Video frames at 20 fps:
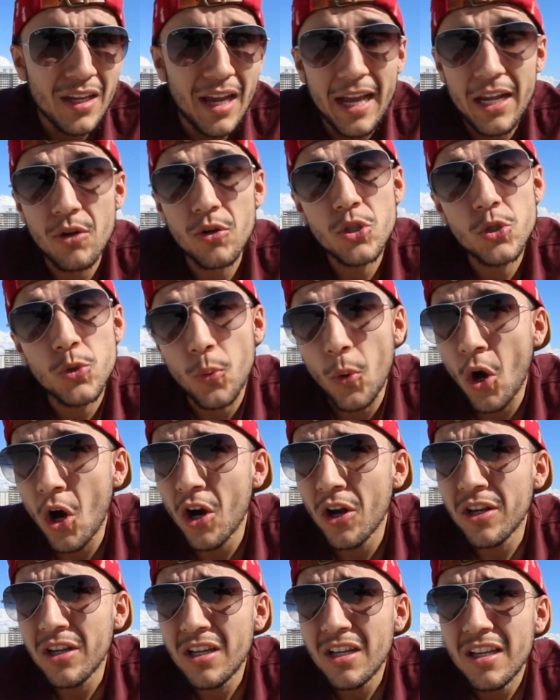I know it's
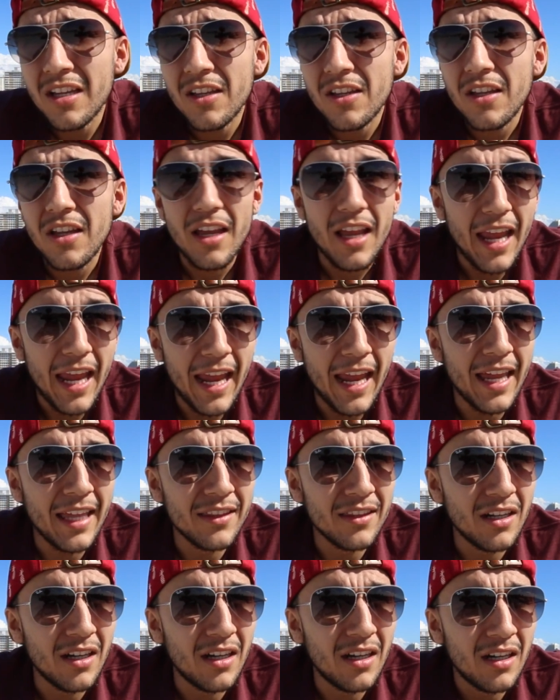wrong,
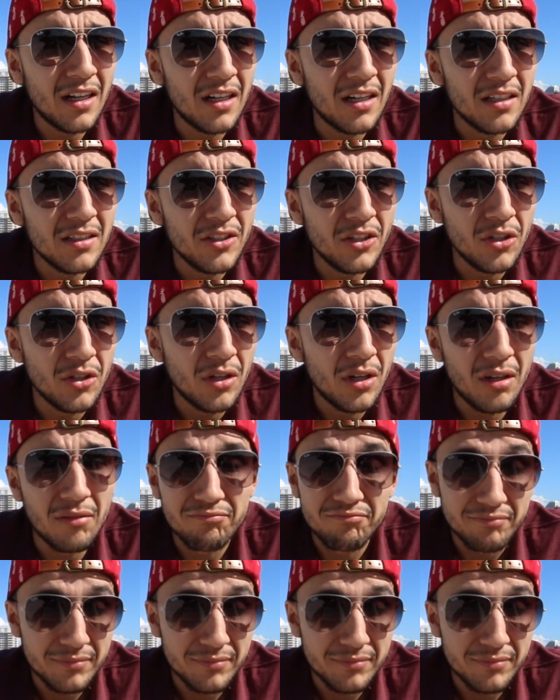and you know,